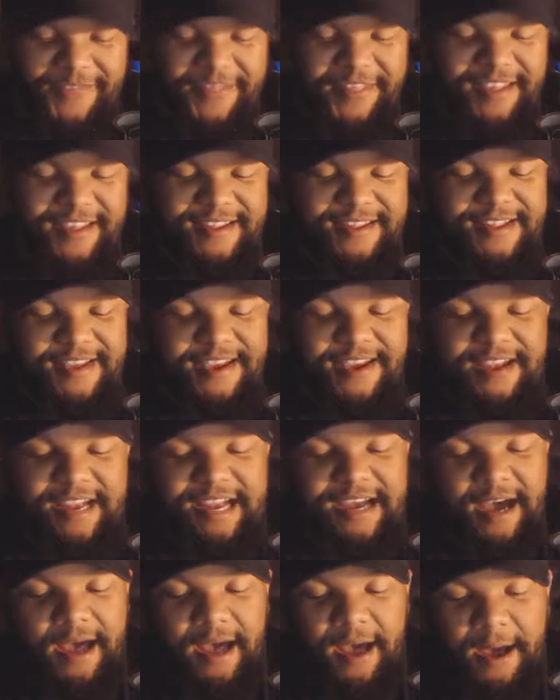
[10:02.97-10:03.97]
this
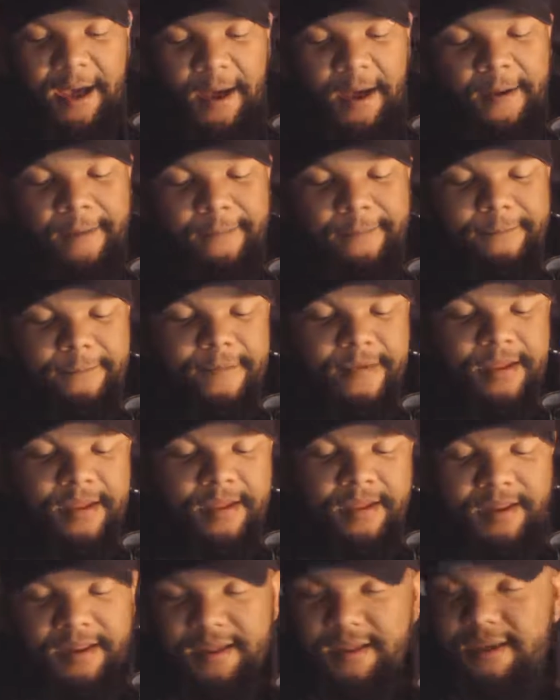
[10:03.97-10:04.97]

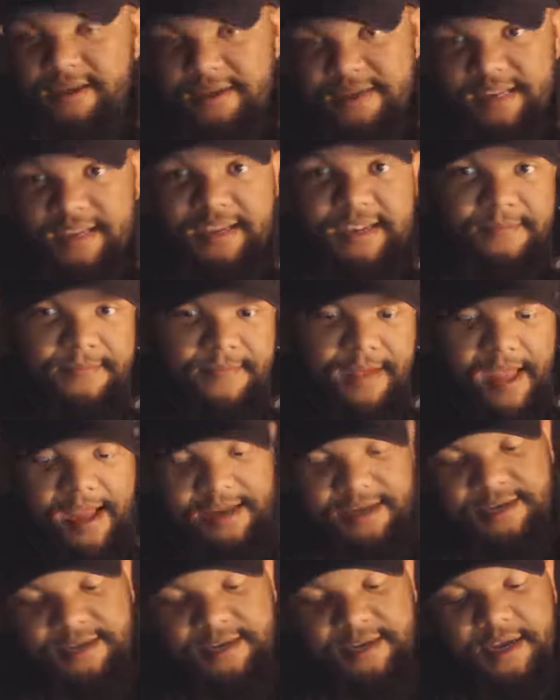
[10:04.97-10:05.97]
in a decent
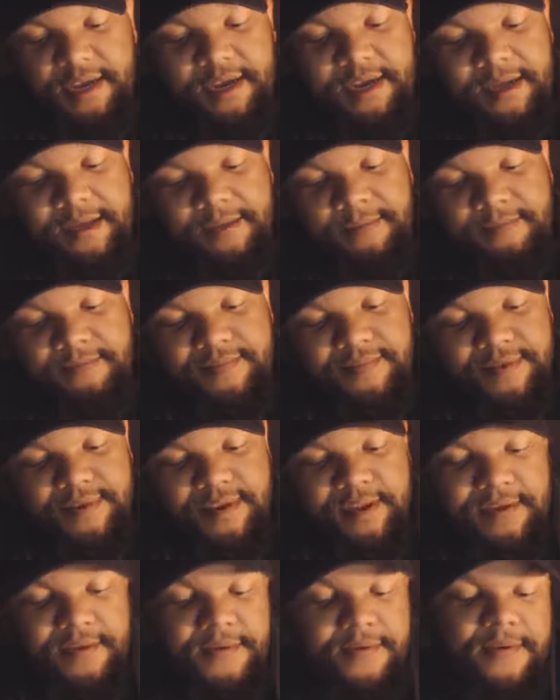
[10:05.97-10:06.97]
match.
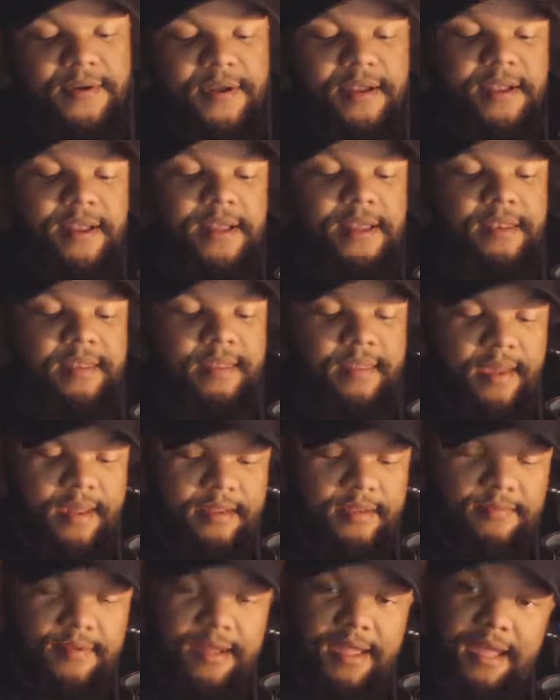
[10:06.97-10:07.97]
So
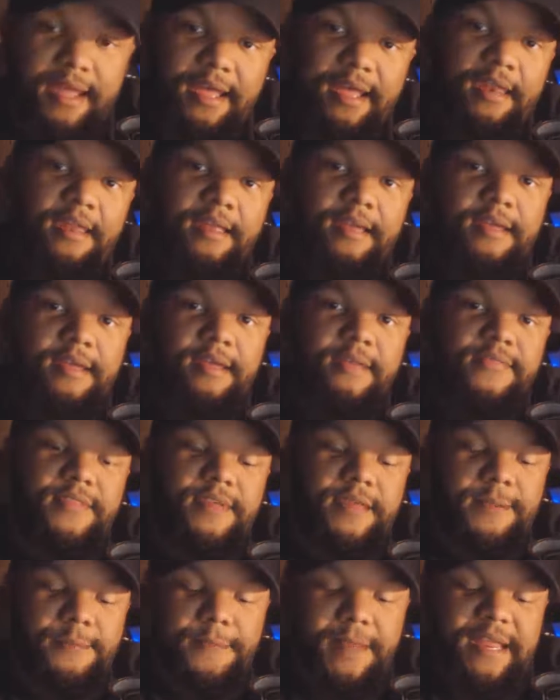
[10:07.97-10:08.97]
next we had
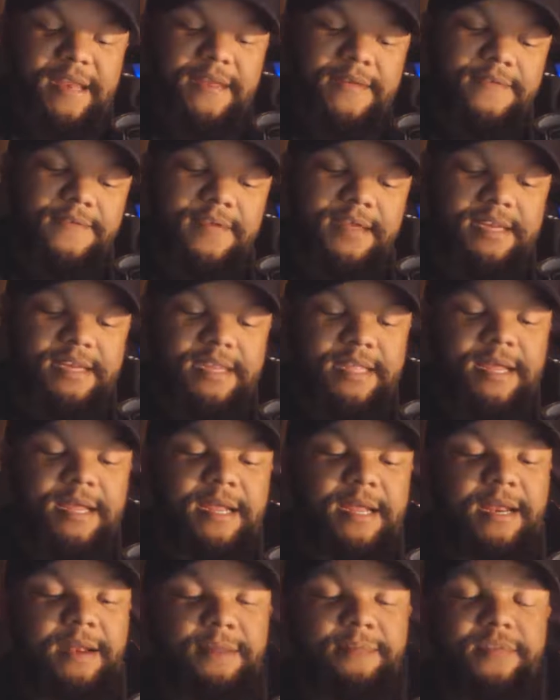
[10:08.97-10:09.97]
the main event,
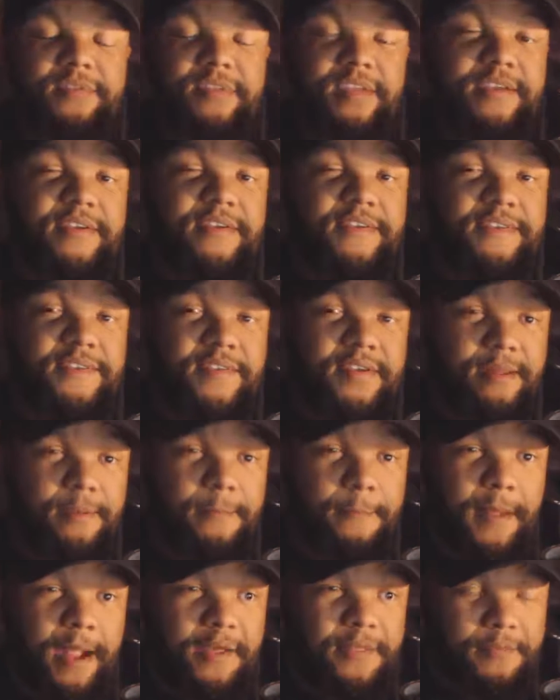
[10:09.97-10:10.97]
and I believe
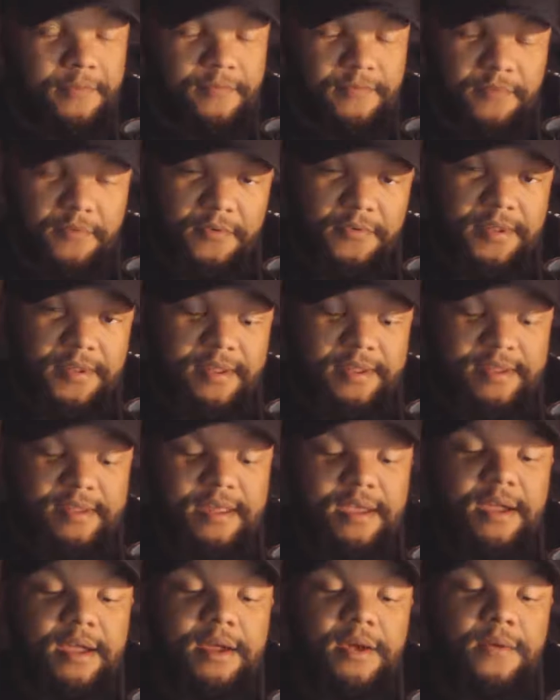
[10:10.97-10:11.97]
either before this
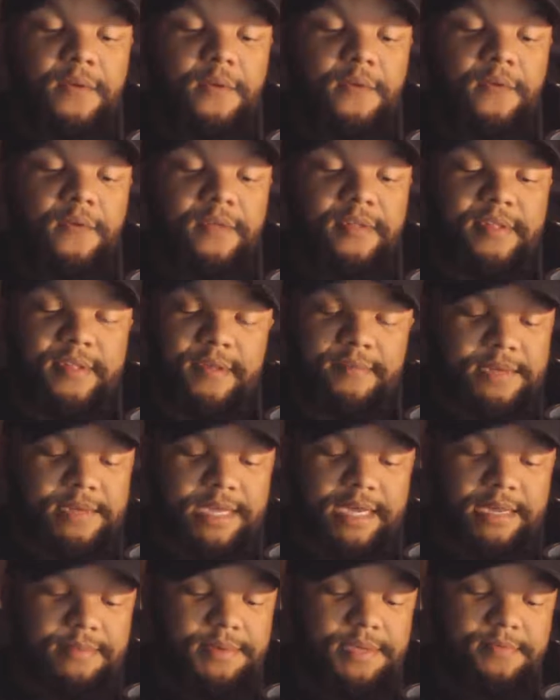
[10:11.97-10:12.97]
or
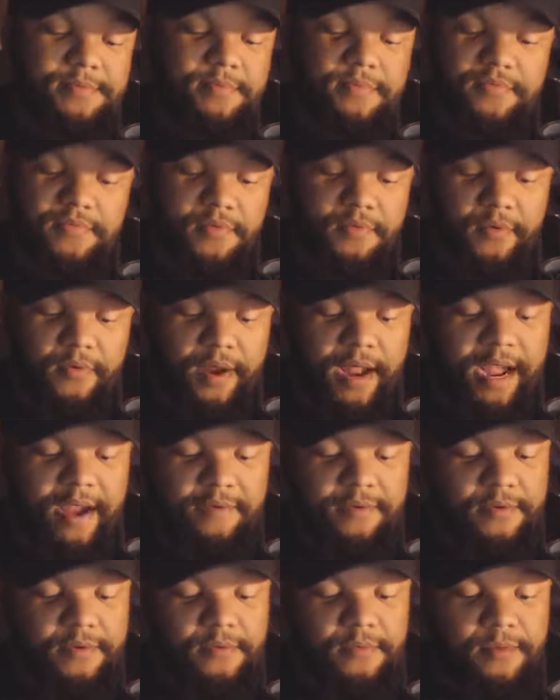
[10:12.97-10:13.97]
sometime just before or
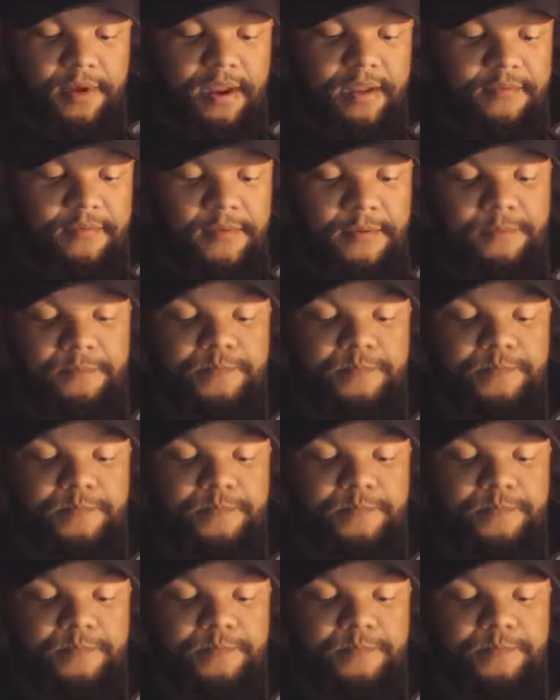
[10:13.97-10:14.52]
after, whatever.